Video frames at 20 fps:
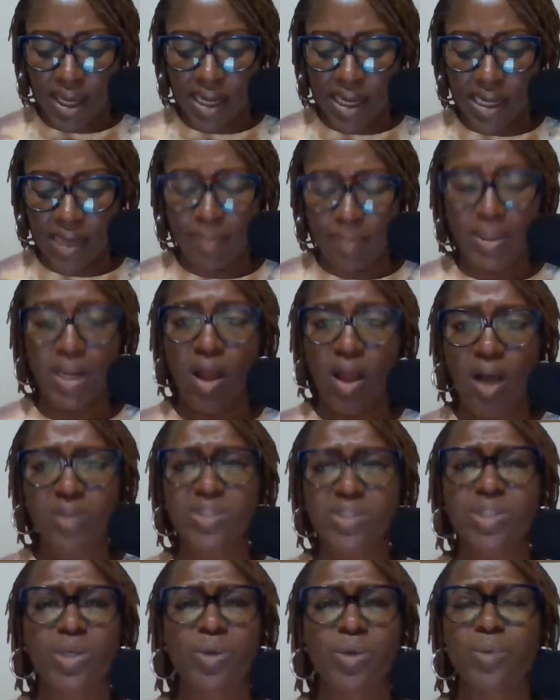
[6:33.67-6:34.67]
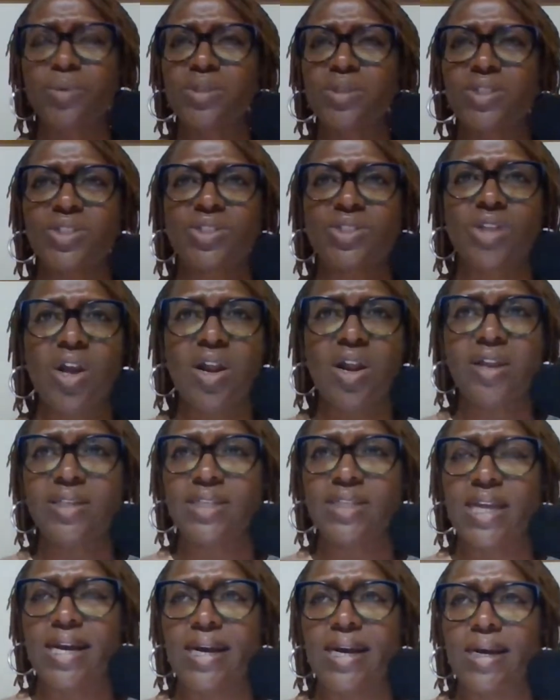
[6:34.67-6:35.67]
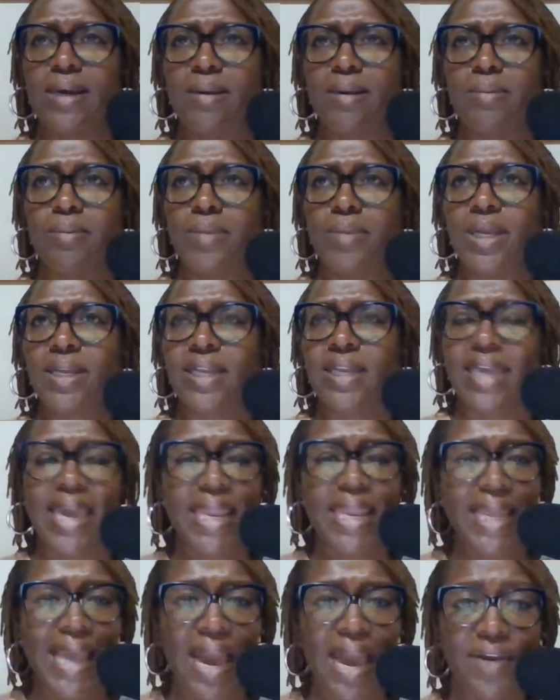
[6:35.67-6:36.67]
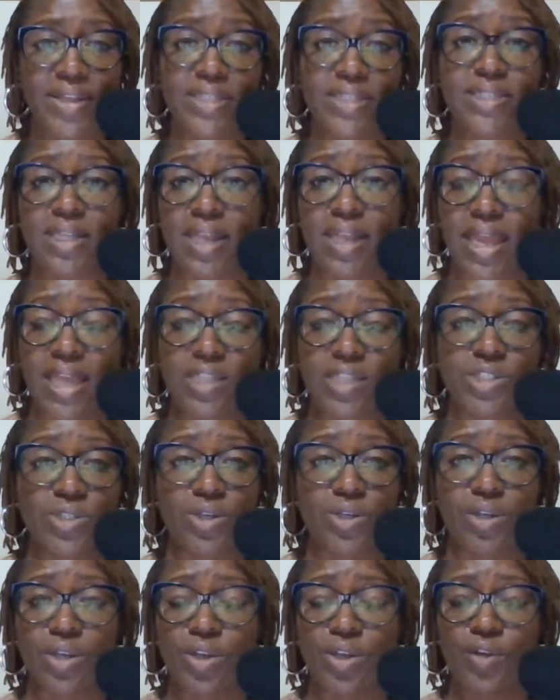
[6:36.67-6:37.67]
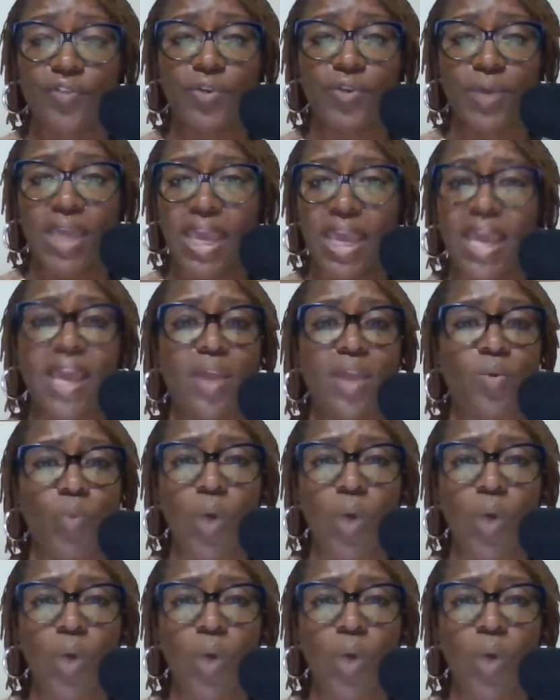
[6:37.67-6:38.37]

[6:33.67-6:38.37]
And also start getting out into nature, if you can.